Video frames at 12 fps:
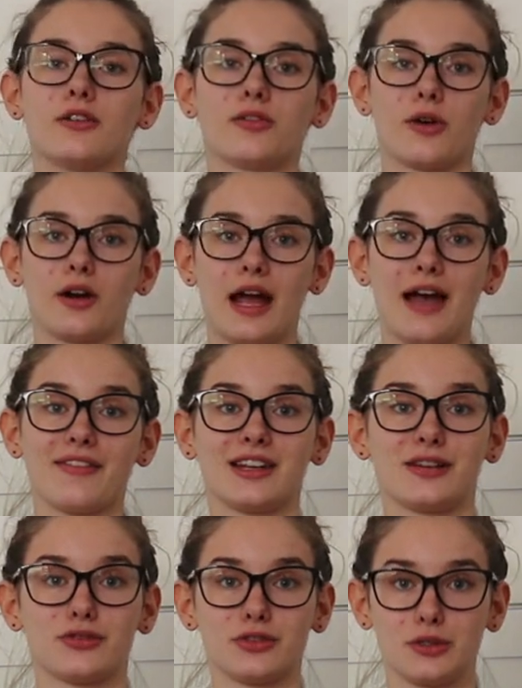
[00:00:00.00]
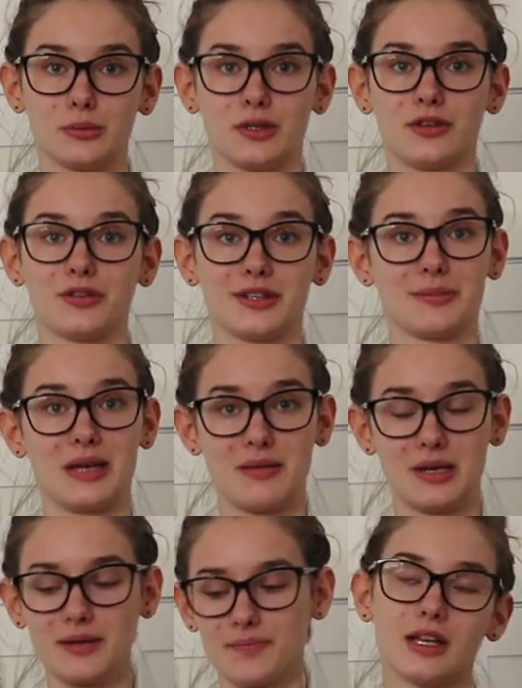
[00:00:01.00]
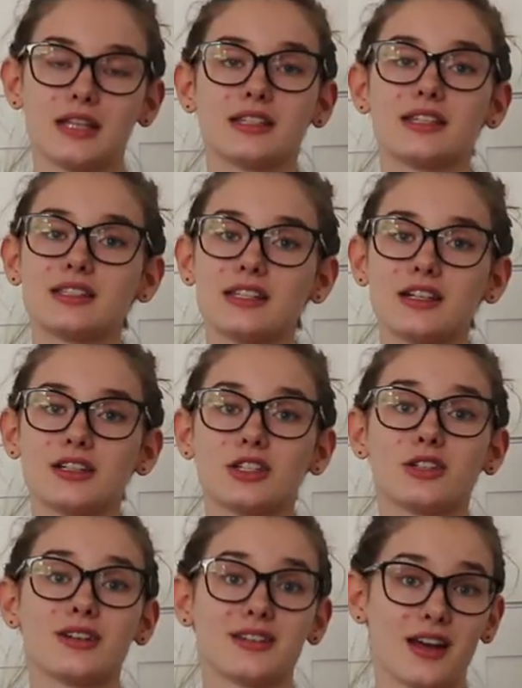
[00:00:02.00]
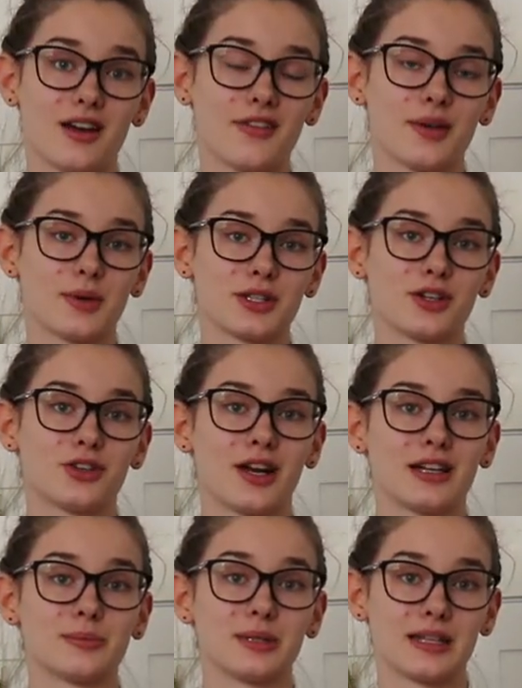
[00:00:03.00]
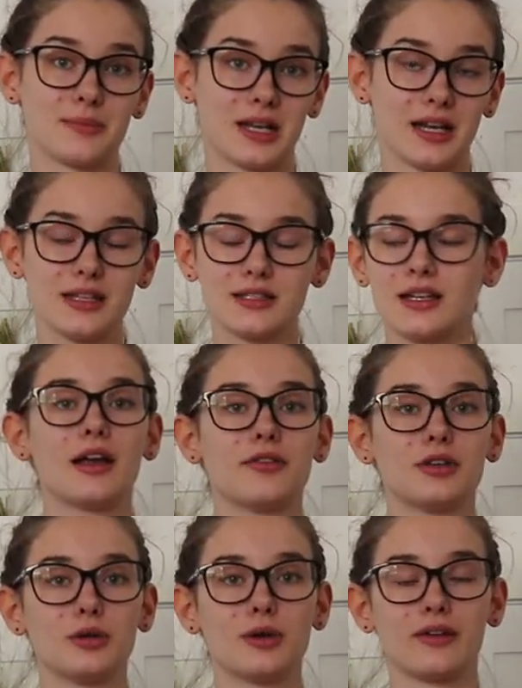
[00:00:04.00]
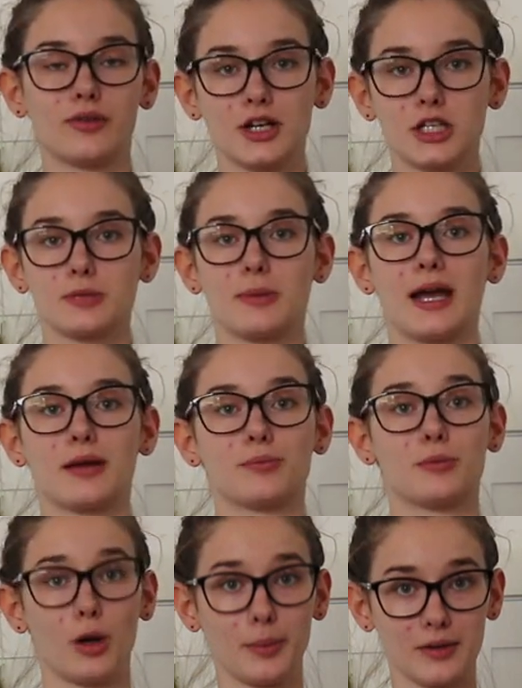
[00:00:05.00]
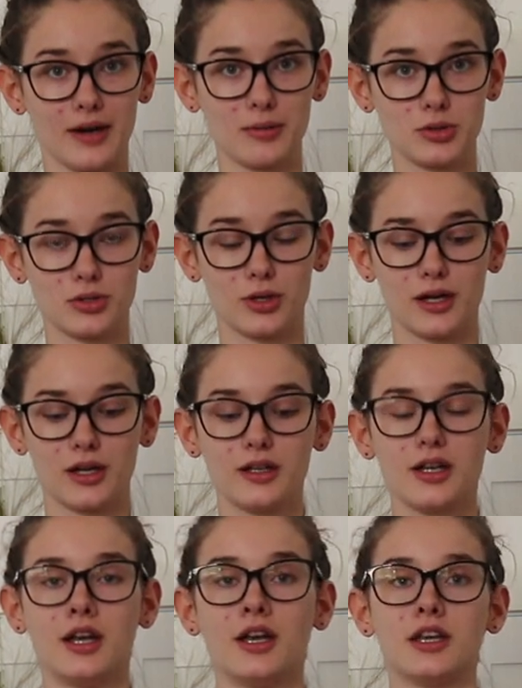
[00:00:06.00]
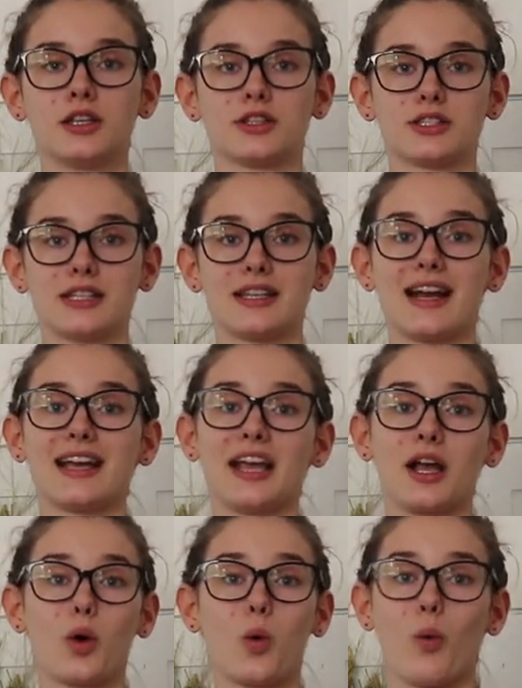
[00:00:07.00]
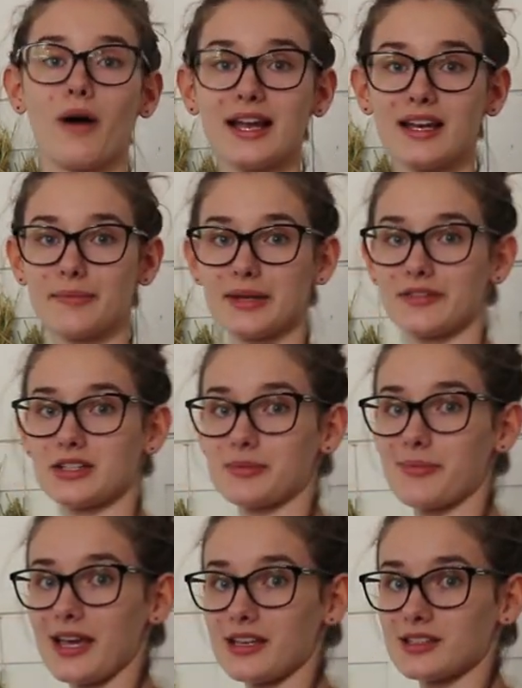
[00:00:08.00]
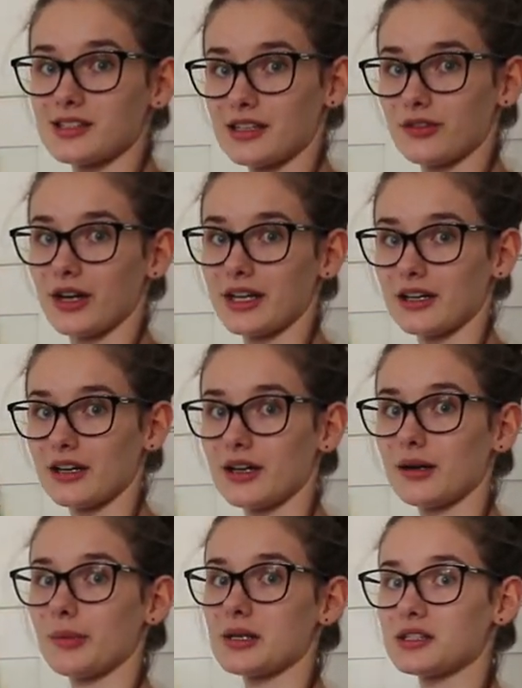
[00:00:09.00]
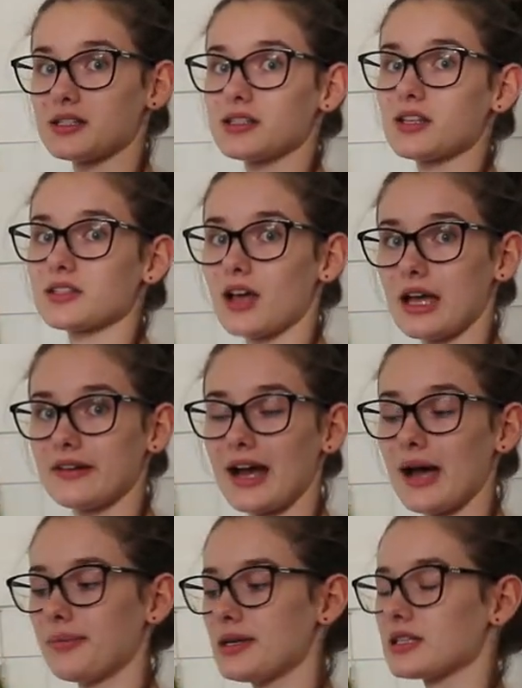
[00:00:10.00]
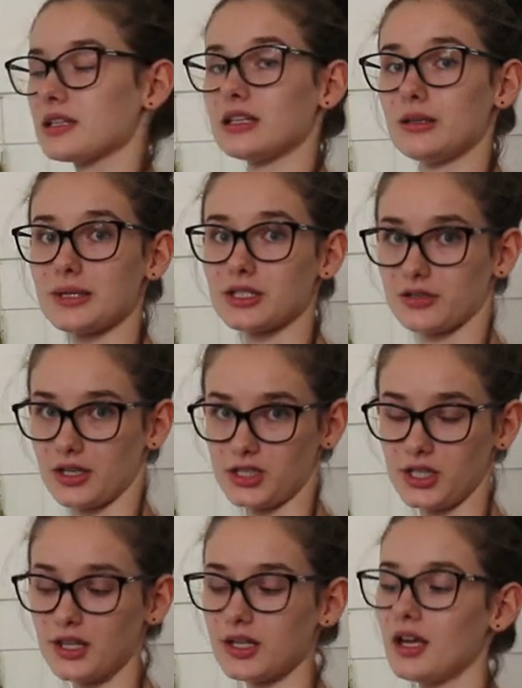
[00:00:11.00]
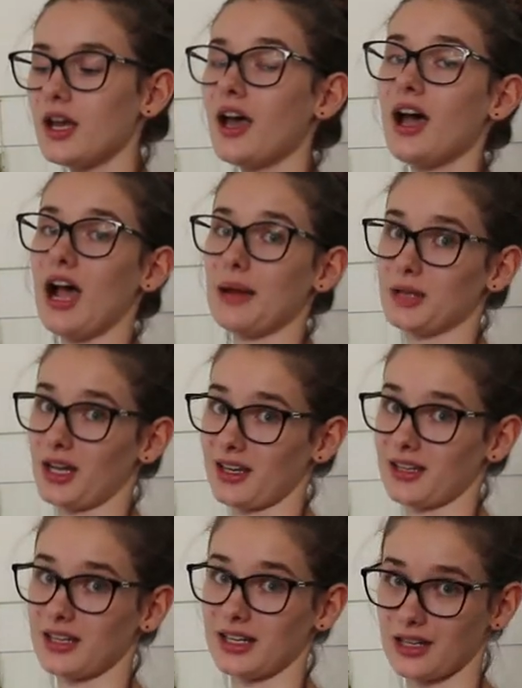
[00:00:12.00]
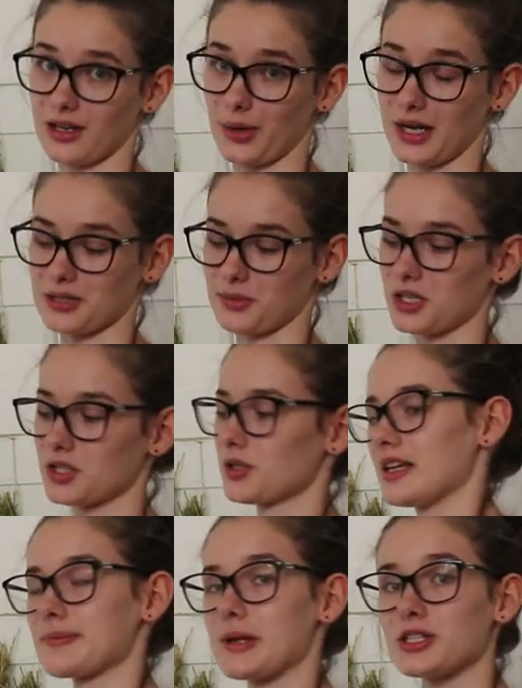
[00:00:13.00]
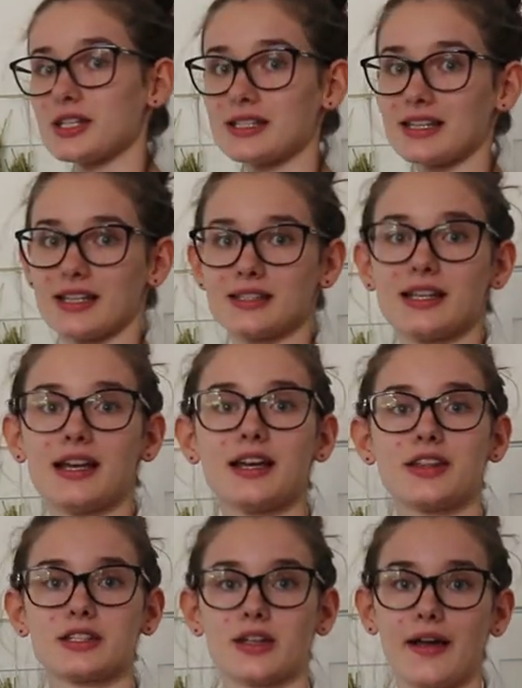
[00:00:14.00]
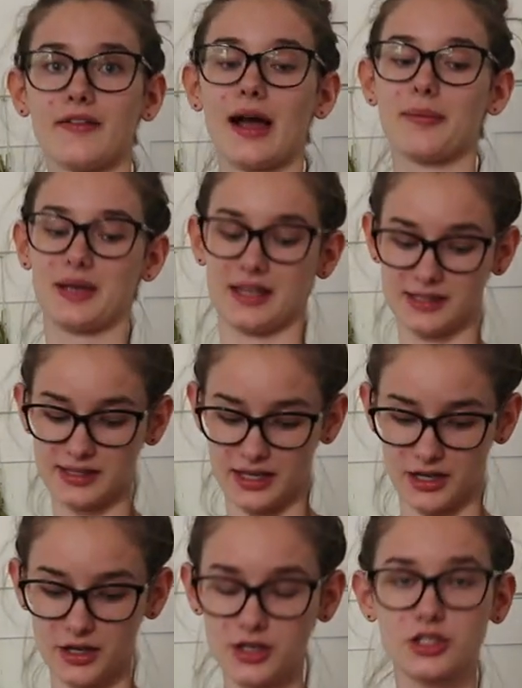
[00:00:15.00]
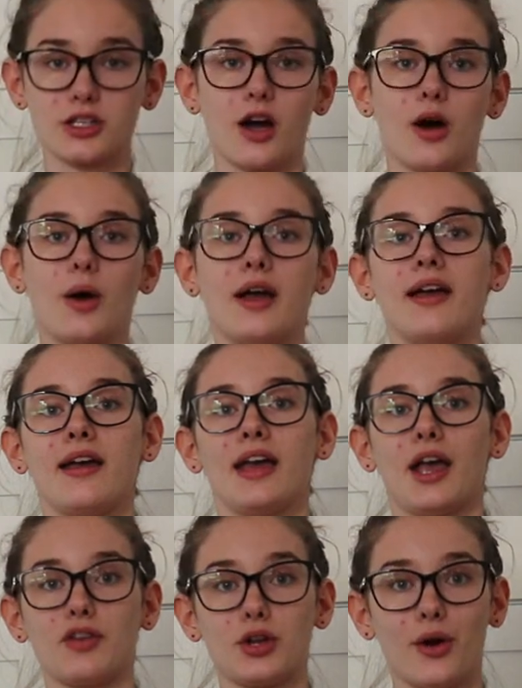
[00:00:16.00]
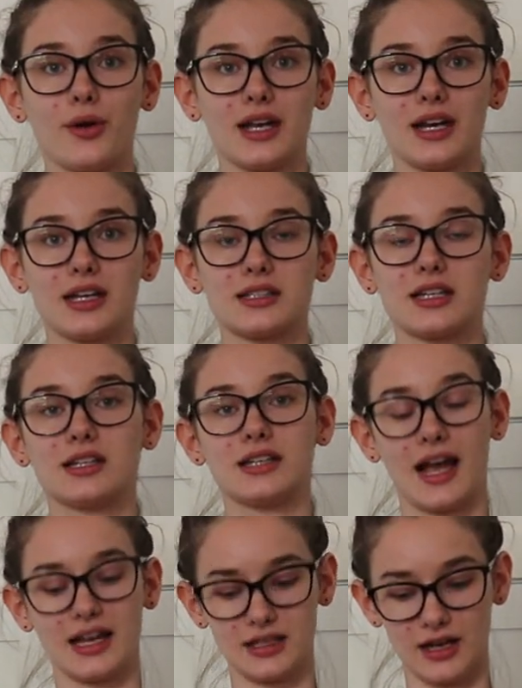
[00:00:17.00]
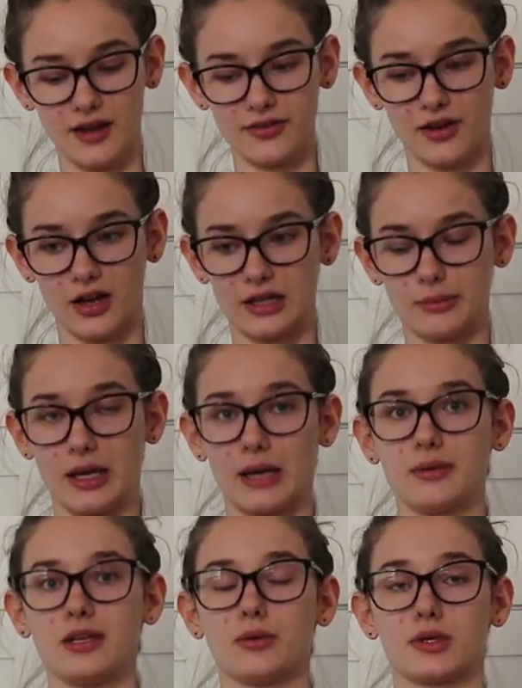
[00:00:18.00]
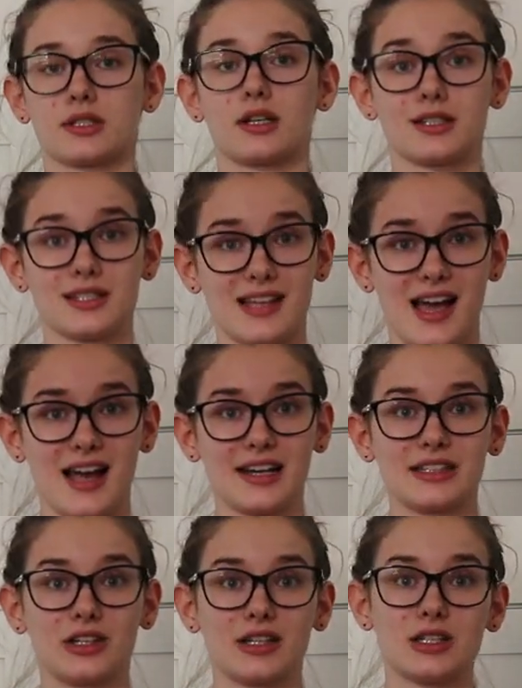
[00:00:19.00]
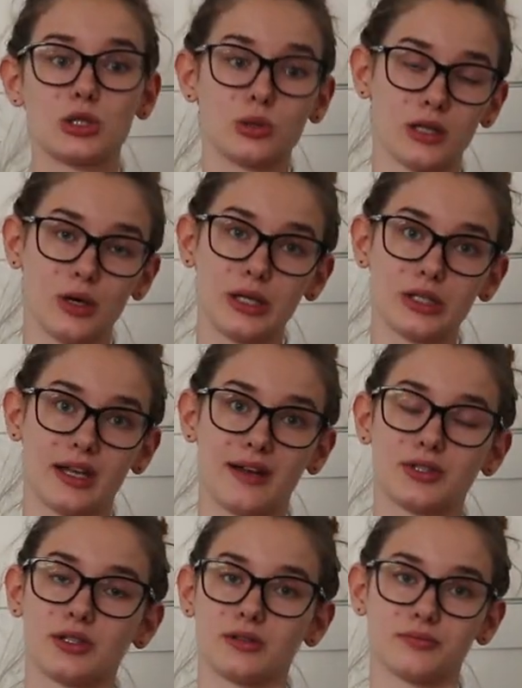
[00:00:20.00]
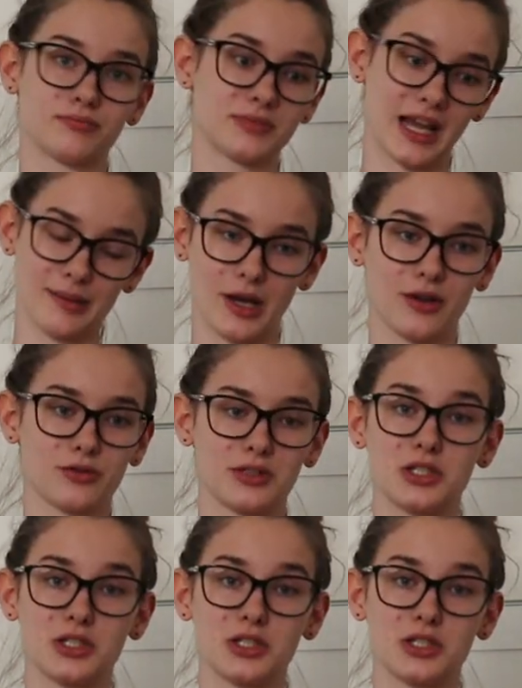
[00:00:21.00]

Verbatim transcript: for having enough room for the baby. It's easier to do it now than once you're trying to put them in it. If you have watched my Moby wrap tutorial, you'll see that I get quite a bit of space in right here. But since the Solly wrap is a little bit stretchier, I'm not gonna get quite as much. Especially since the Solly wrap is thinner, so if you don't get it tight enough on the baby, it will start to sag and they'll get too low and you'll have to take them out and